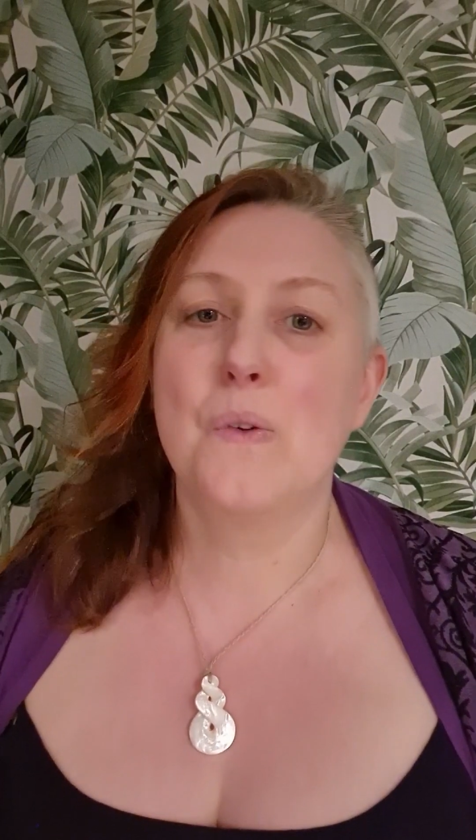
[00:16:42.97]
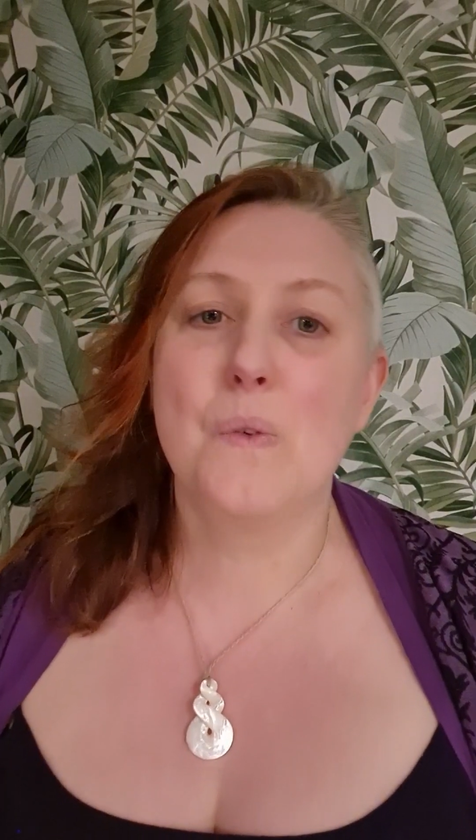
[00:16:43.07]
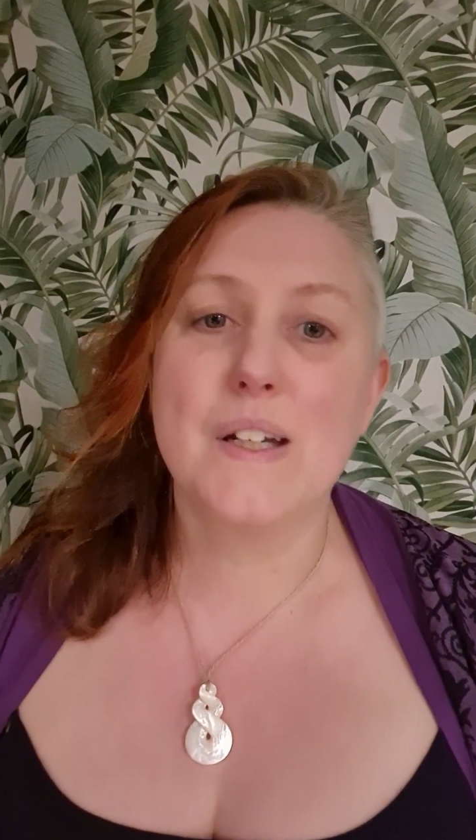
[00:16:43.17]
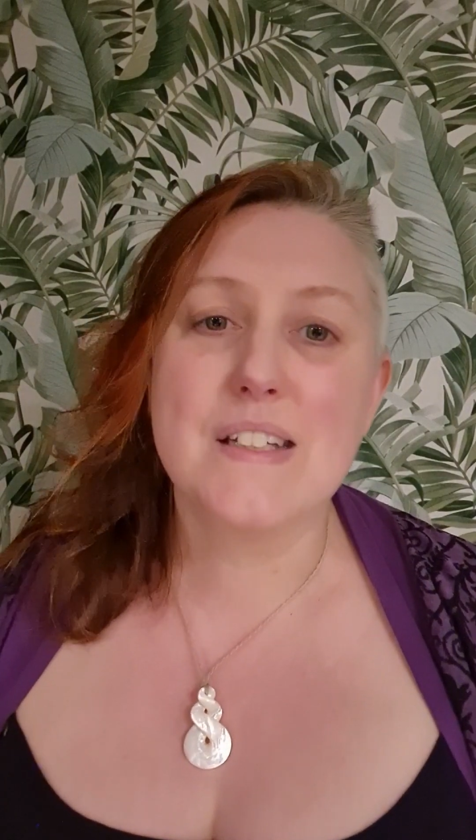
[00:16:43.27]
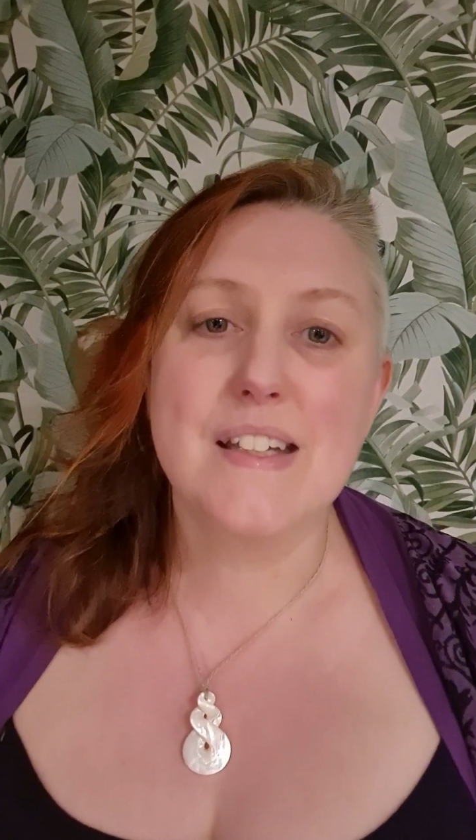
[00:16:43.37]

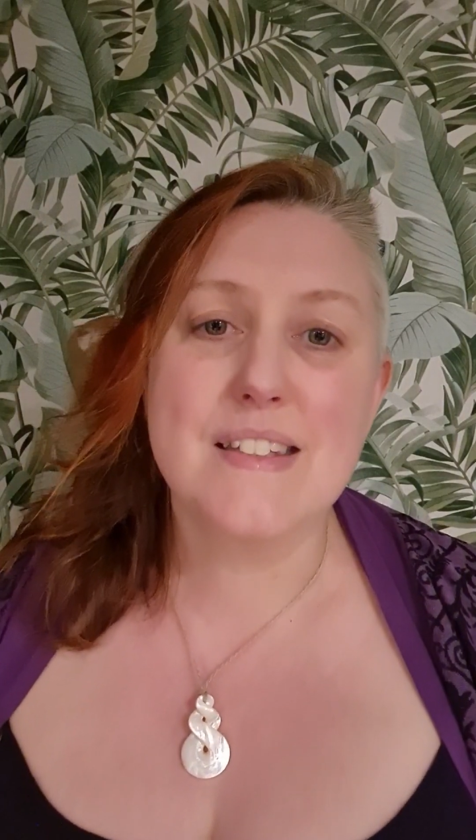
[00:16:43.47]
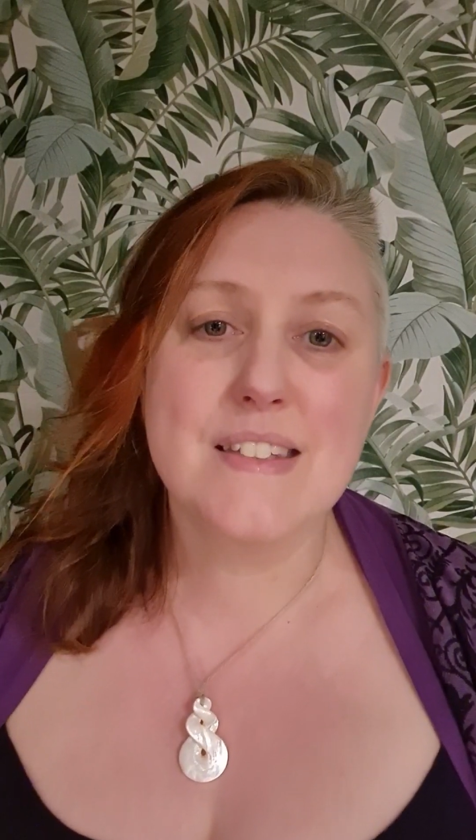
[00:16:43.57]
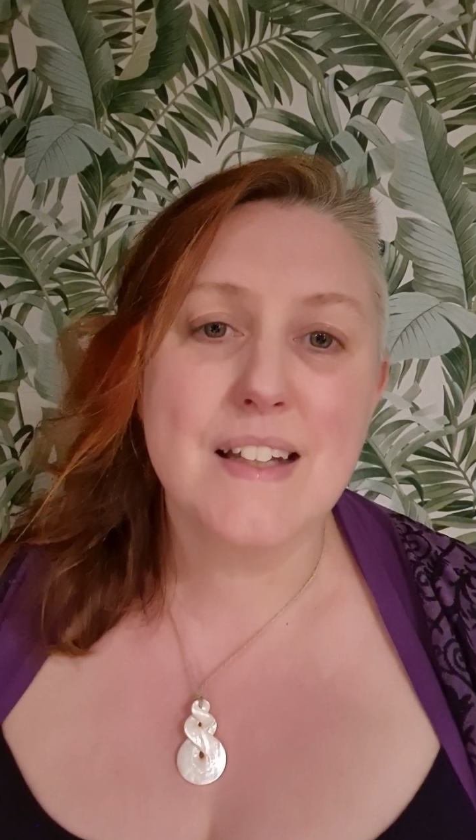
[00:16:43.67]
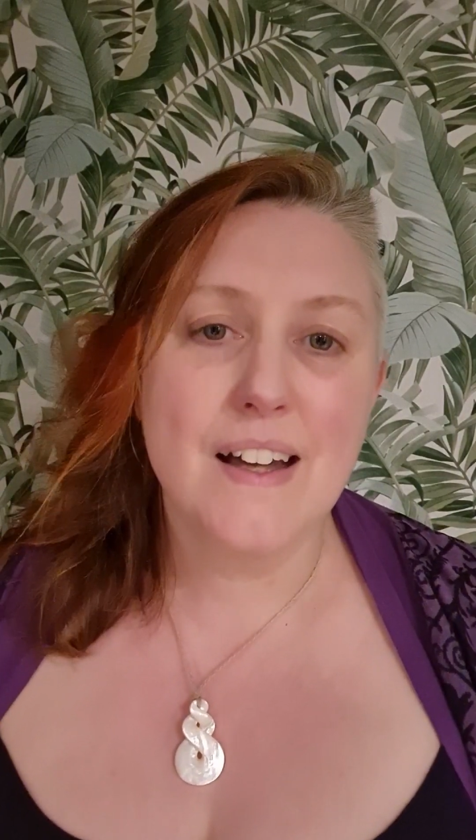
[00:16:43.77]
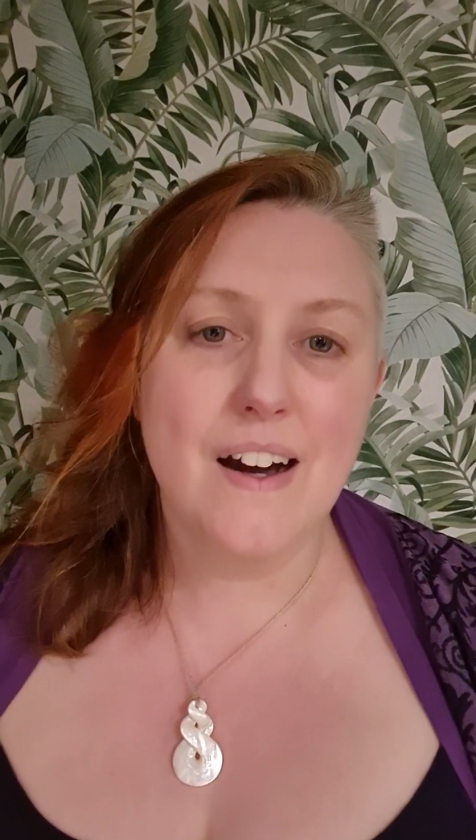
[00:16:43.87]
witches
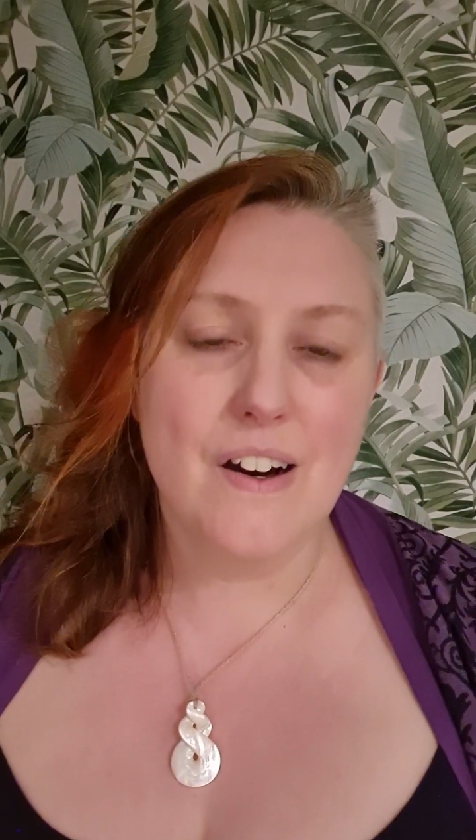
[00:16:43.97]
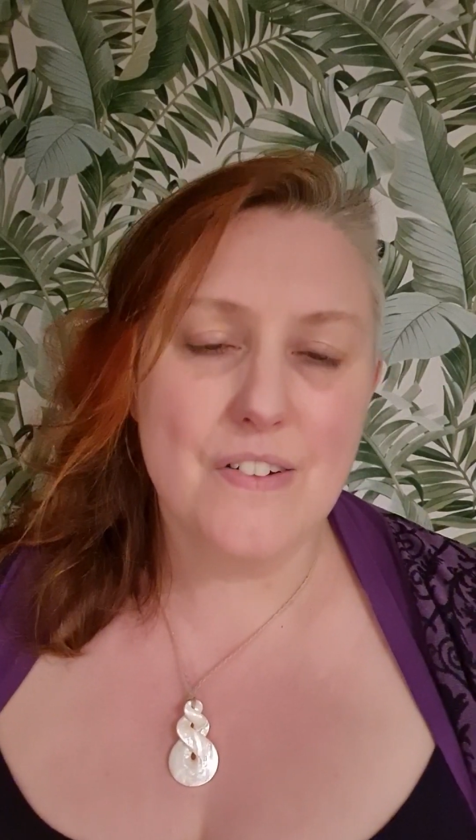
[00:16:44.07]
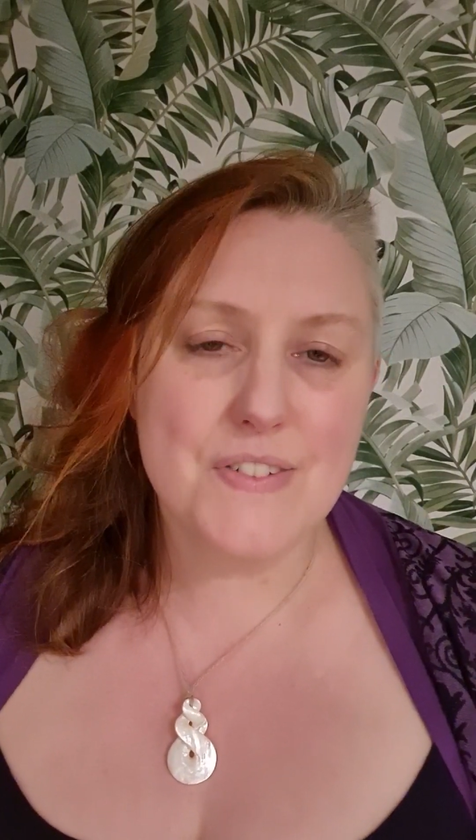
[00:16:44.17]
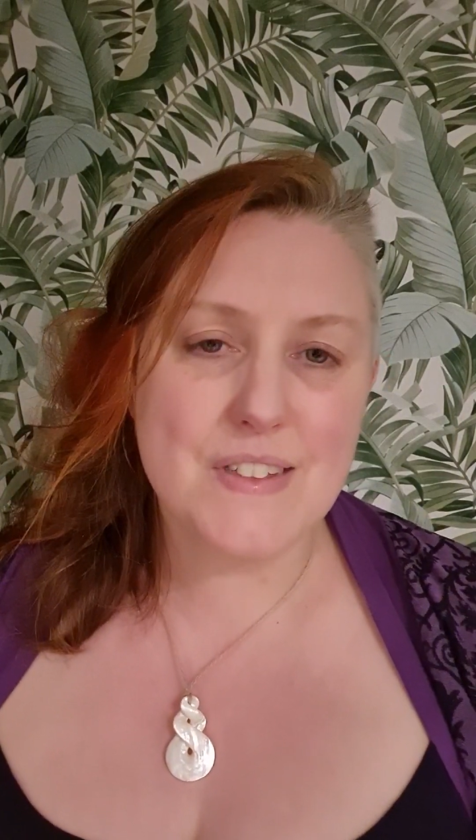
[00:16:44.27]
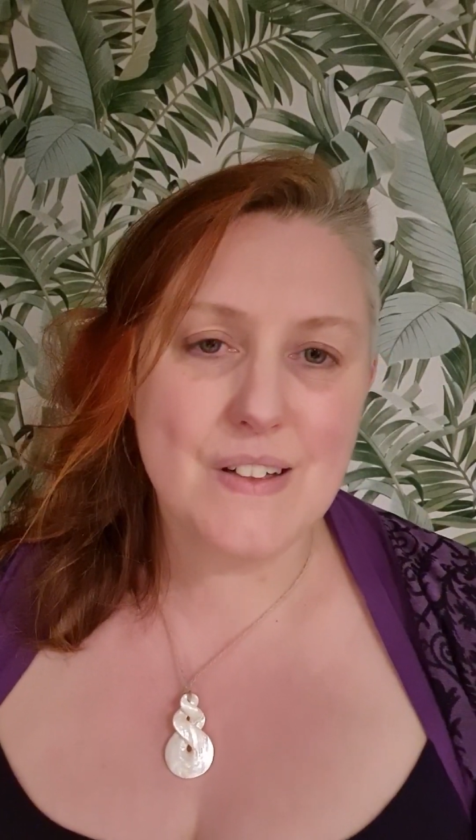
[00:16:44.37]
of
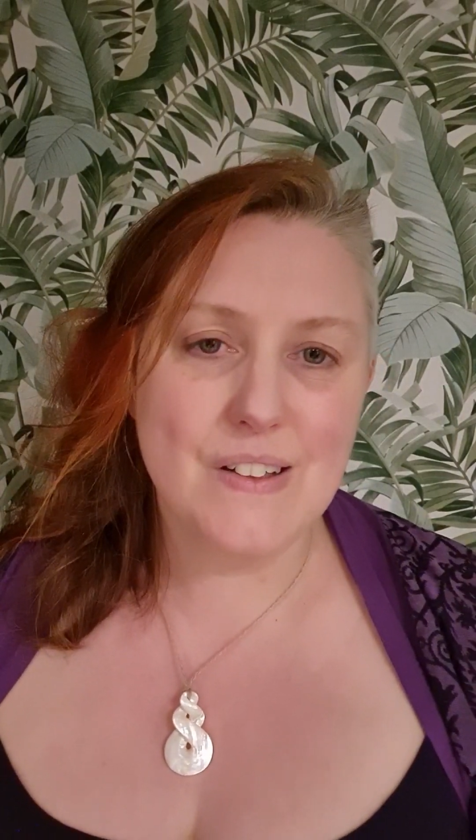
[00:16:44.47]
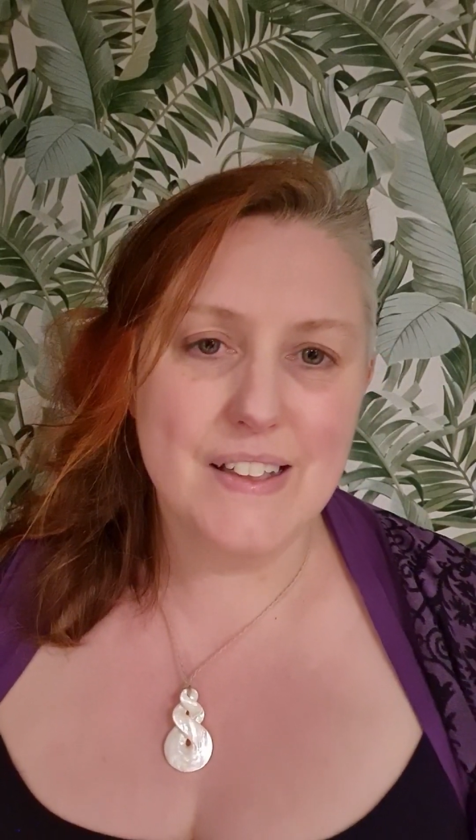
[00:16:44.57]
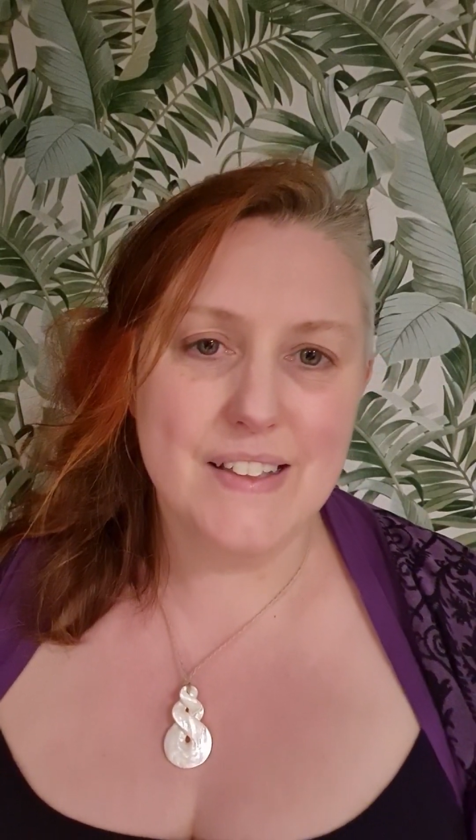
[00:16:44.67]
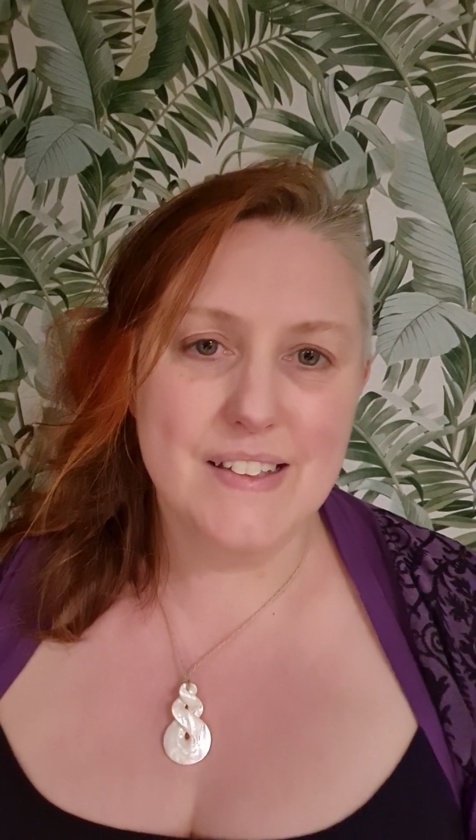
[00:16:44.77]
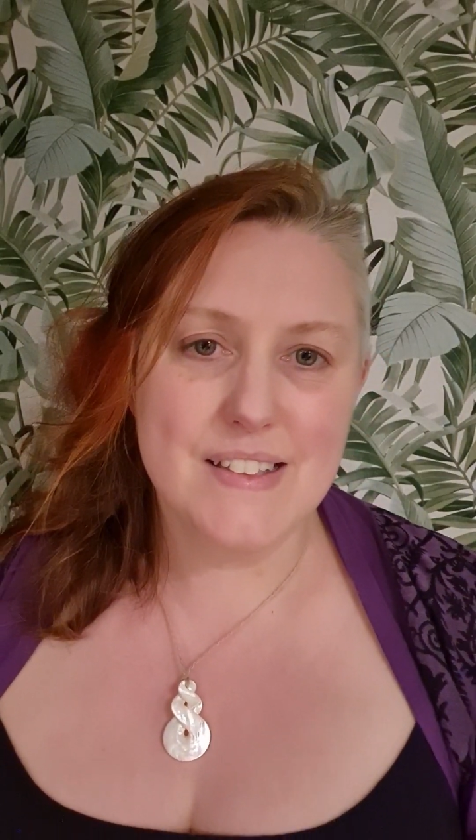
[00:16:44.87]

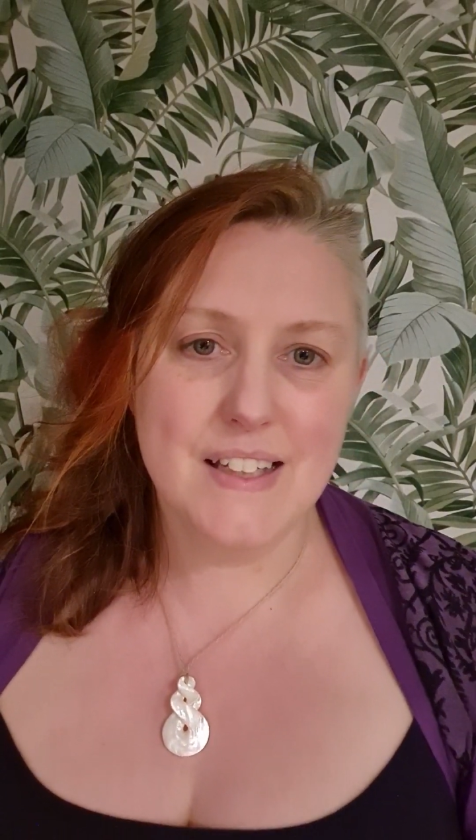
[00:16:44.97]
Scotland